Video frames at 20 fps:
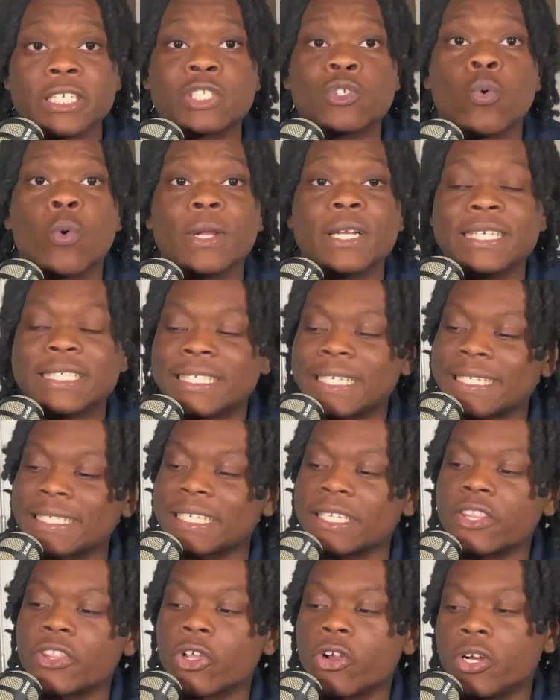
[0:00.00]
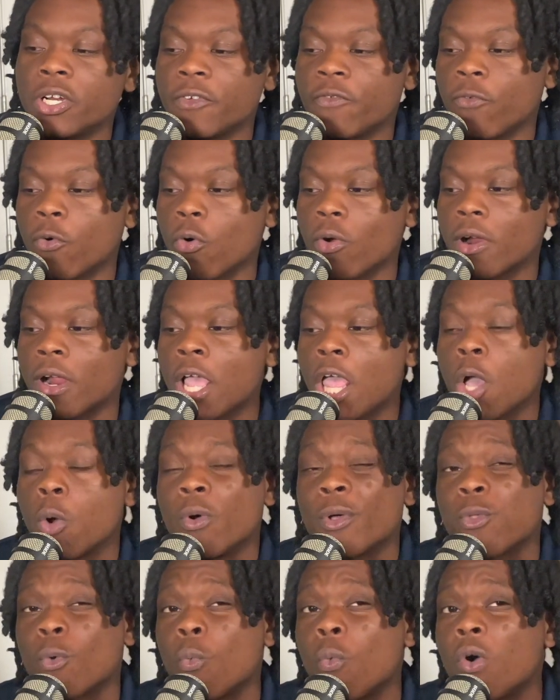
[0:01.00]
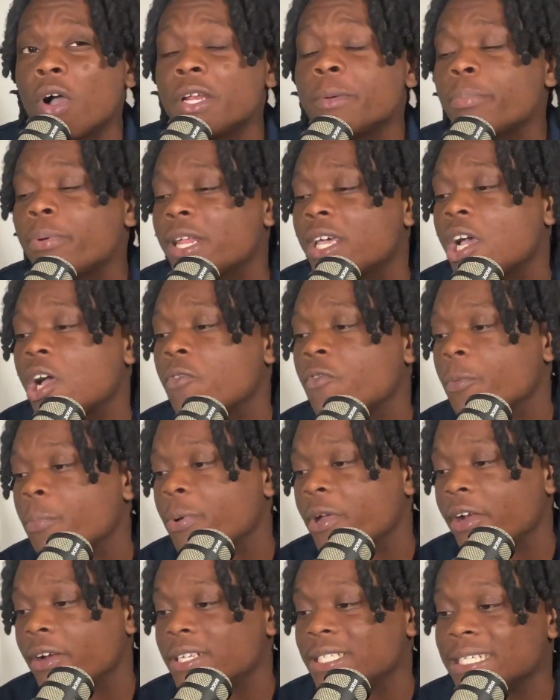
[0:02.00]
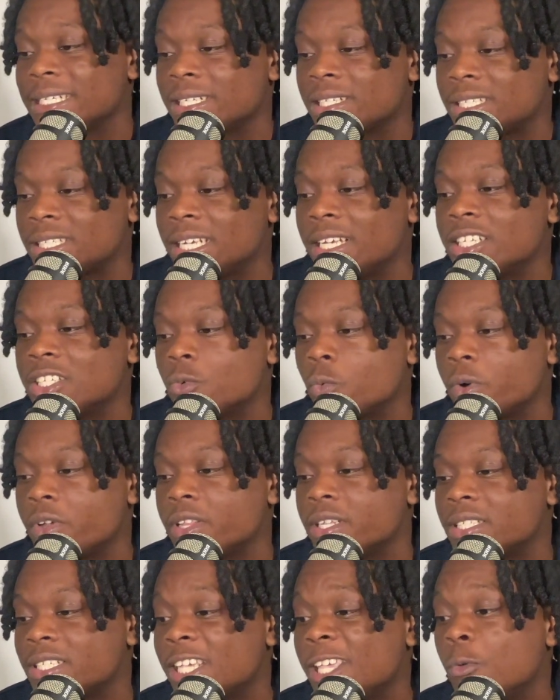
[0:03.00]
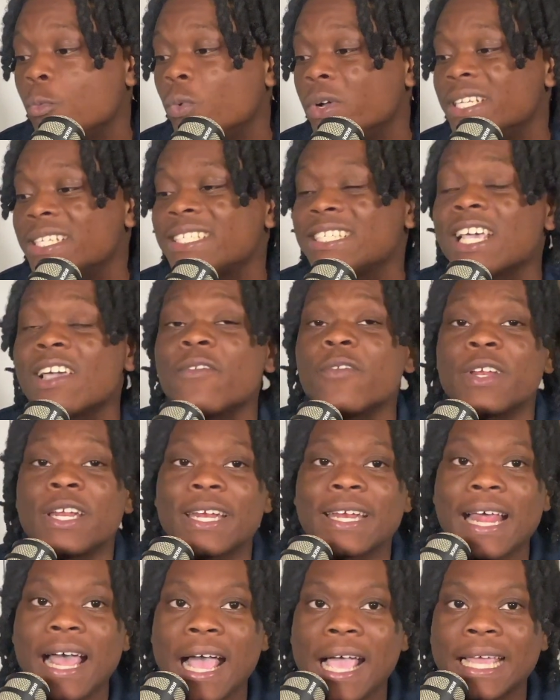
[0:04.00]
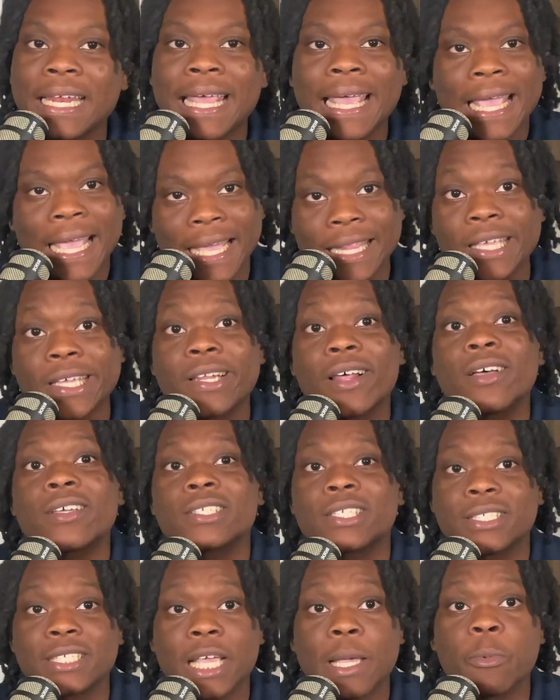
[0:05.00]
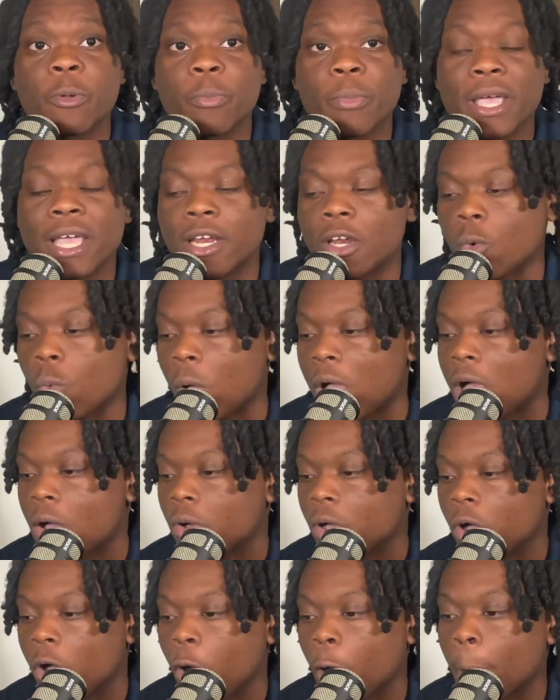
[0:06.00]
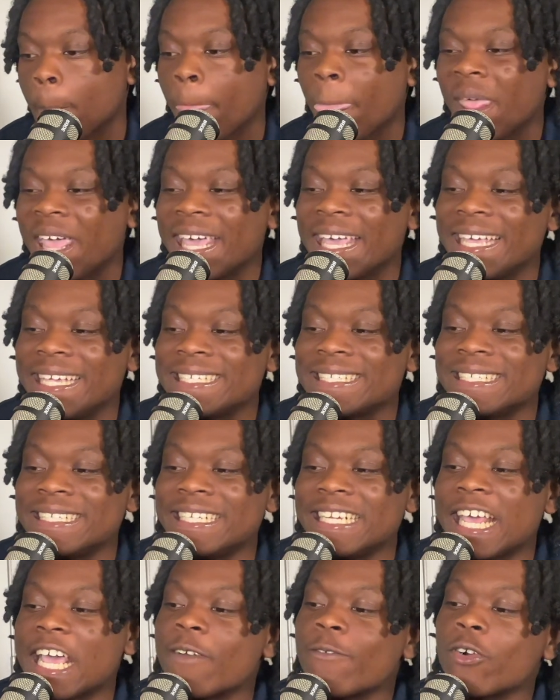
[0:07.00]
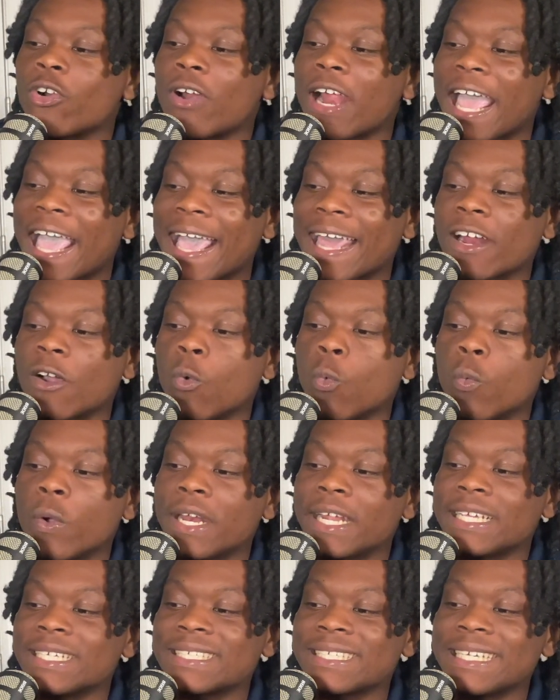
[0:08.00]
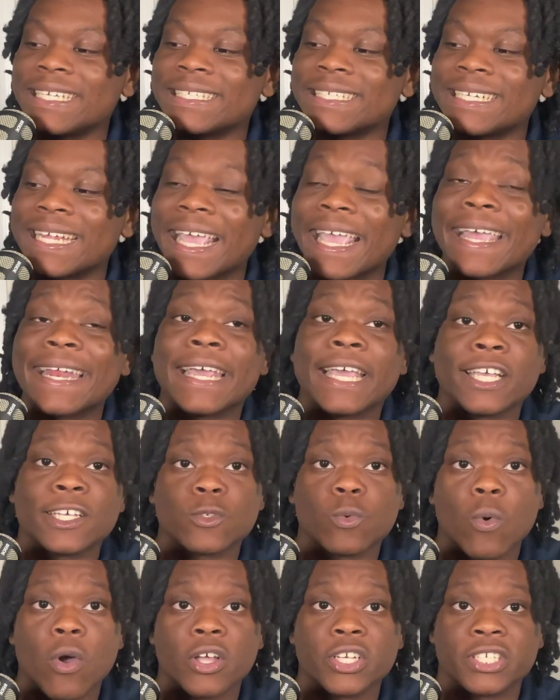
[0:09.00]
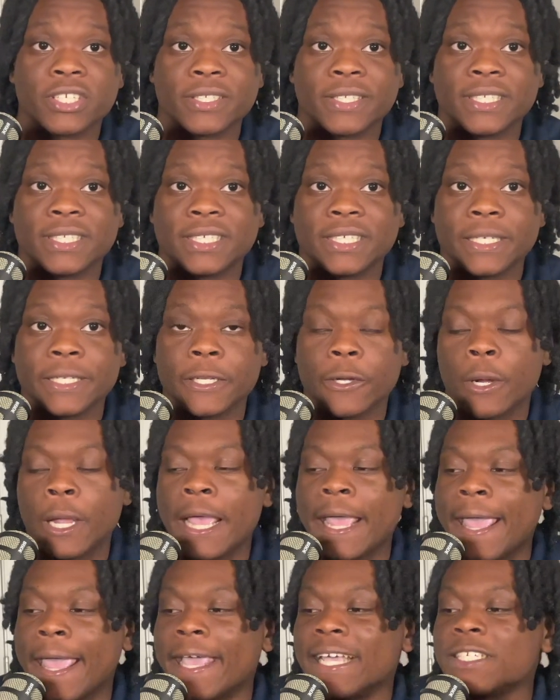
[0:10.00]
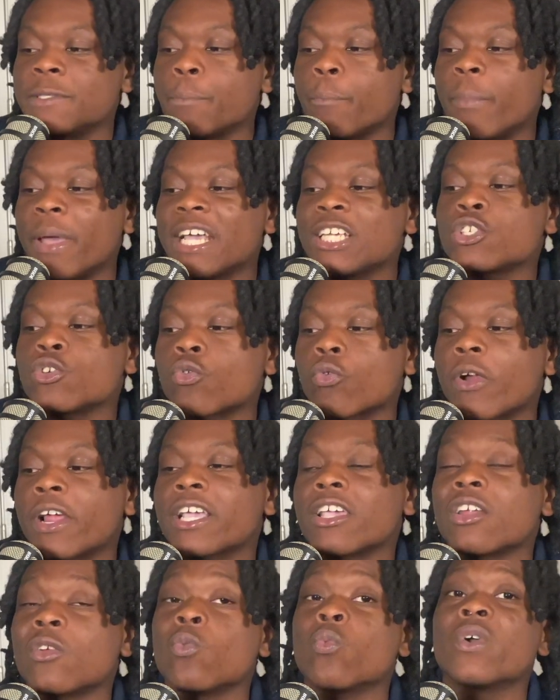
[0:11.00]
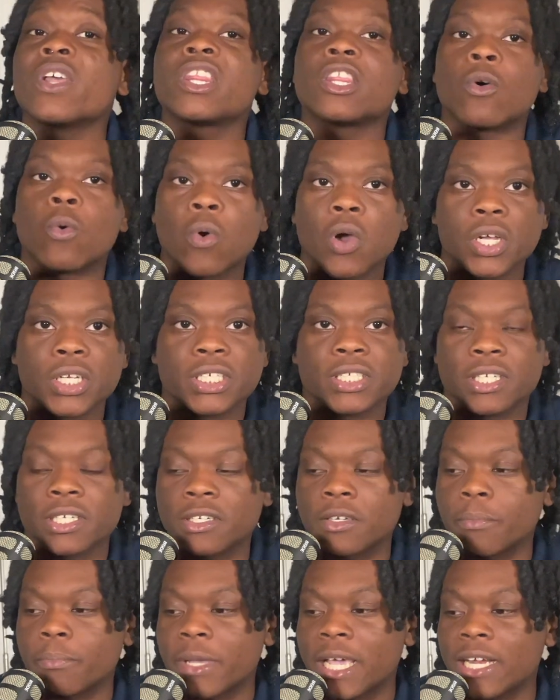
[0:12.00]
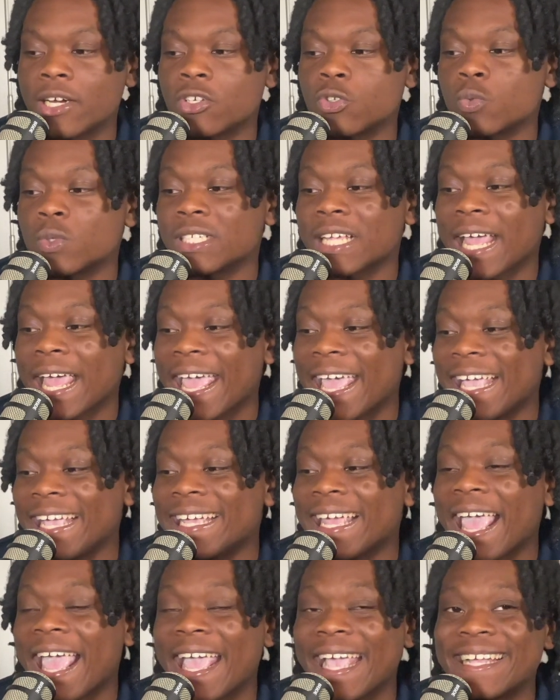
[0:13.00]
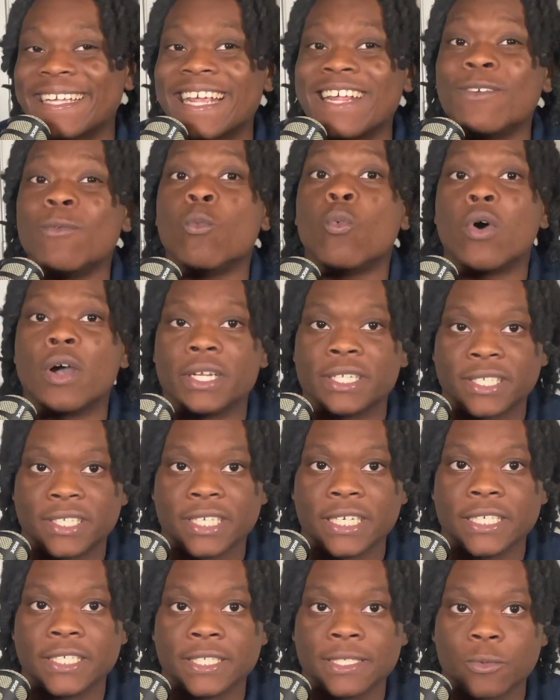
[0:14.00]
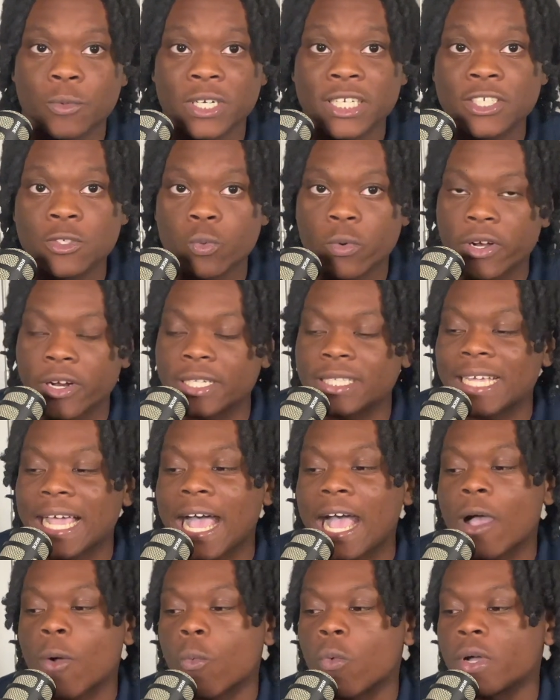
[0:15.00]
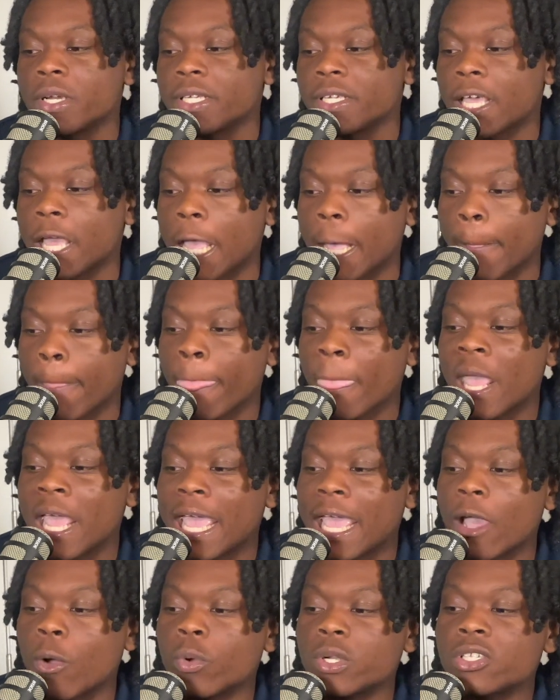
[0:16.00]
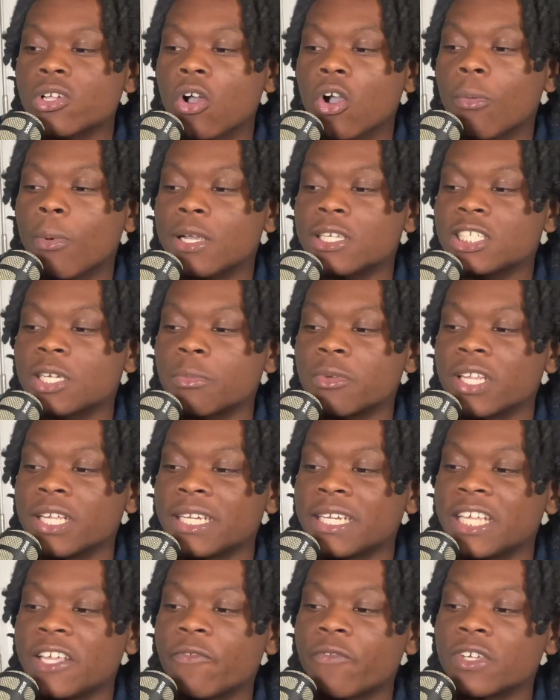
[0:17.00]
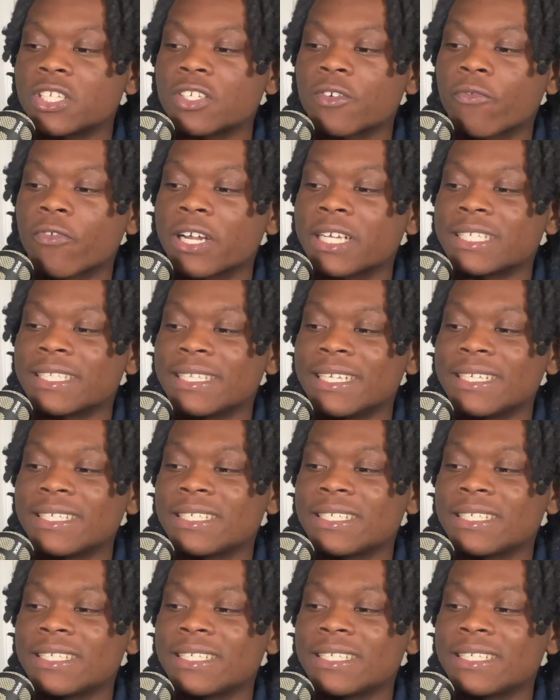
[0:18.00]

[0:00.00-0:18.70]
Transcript: 26 and 34 with one playoff appearance in a season where the team went 7 and 9 and they lost to Tampa Bay in the wild card. He's never had a winning season in his Washington tenure. His best record with the Washington Commanders was an 8 8 and 1 season. This is where they tied one game. And we talk about some of the defensive ranks this